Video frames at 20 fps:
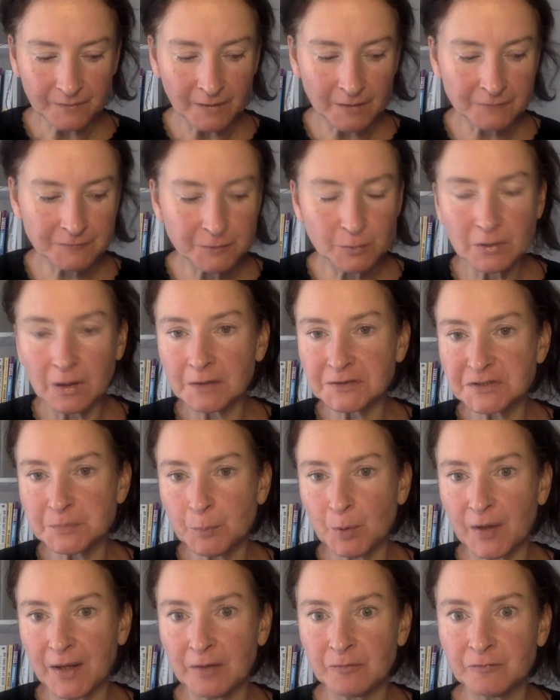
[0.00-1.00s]
If you'd like
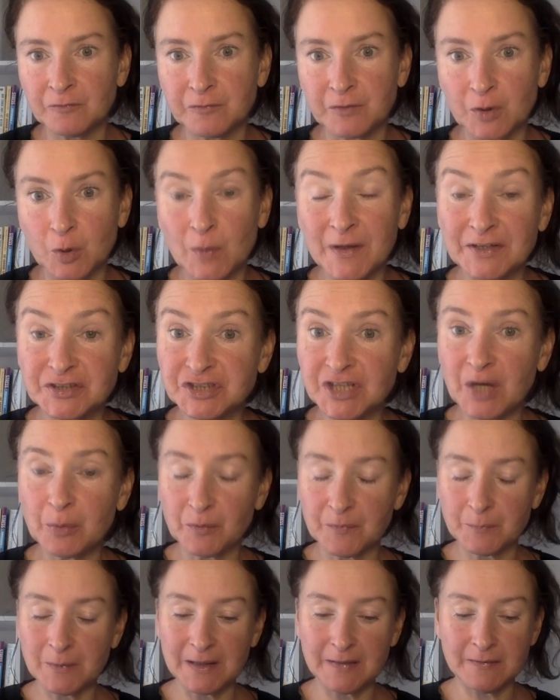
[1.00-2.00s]
to book in for a quick chat
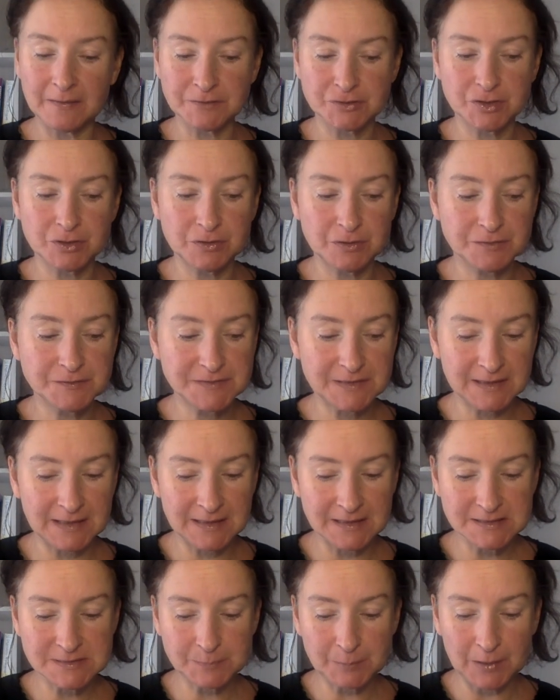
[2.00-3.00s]
with me, then do use the
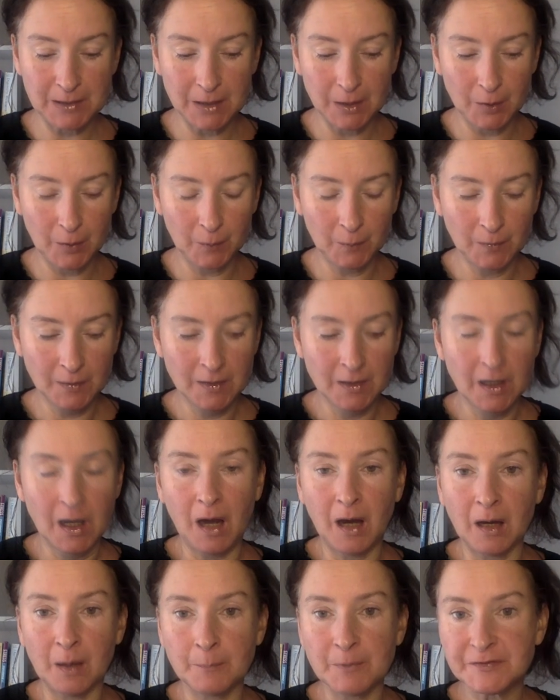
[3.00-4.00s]
links below.
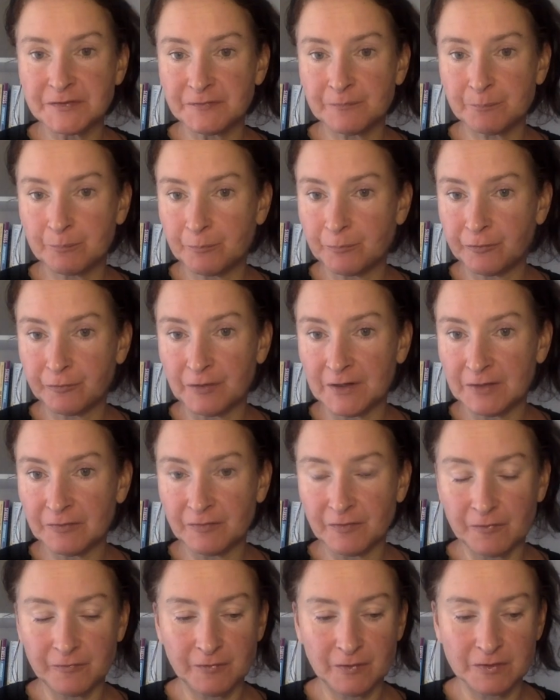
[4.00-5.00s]
It's free
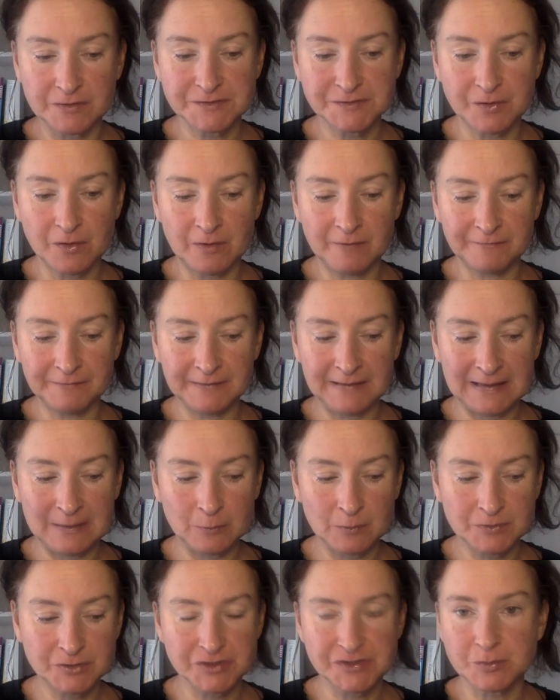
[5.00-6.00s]
for the first half an
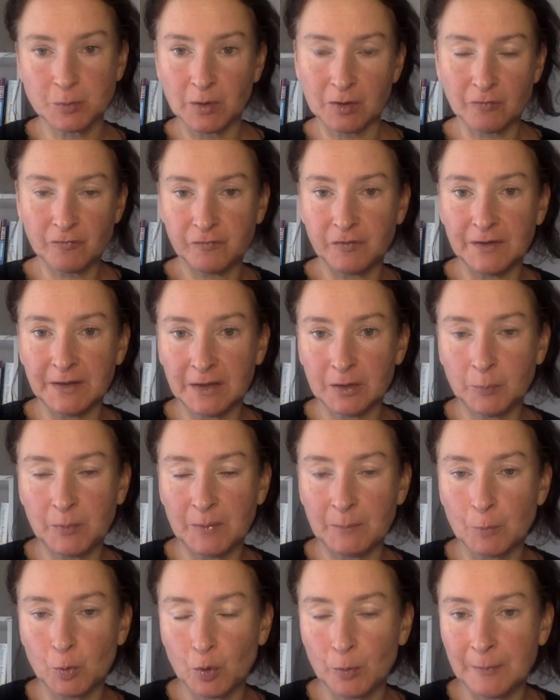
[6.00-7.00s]
hour, just so I can find out a
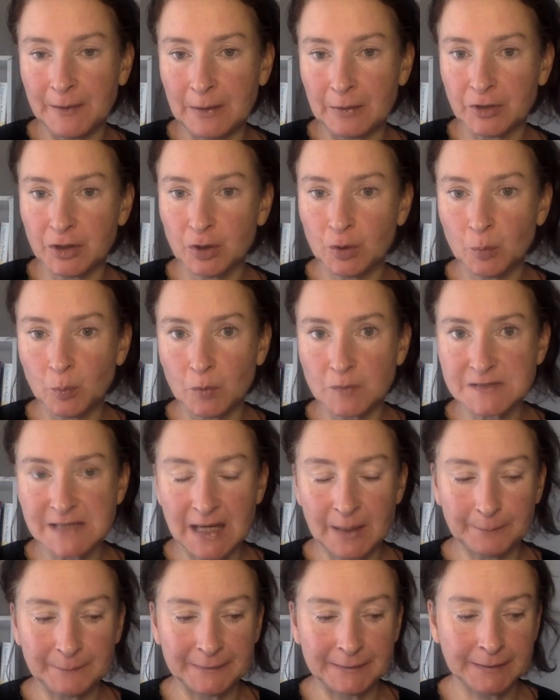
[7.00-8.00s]
bit more about you, what's
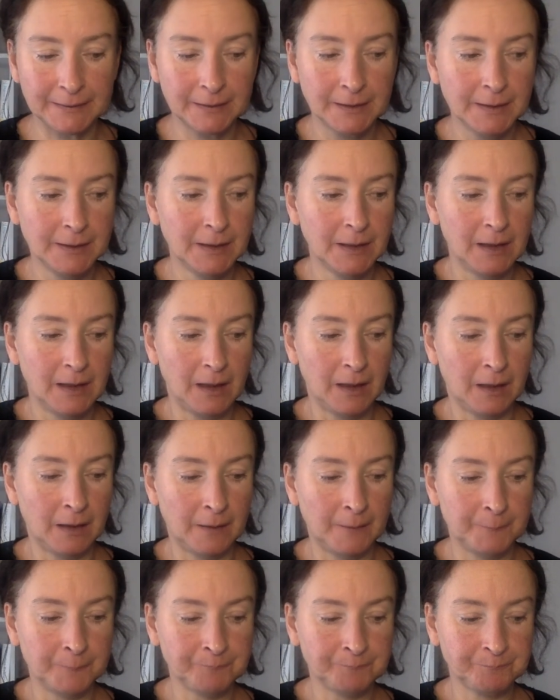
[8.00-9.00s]
happening,
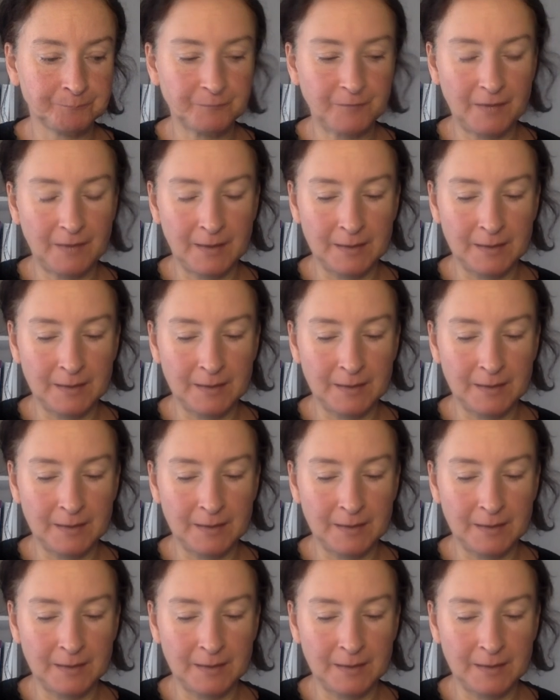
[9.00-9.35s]
and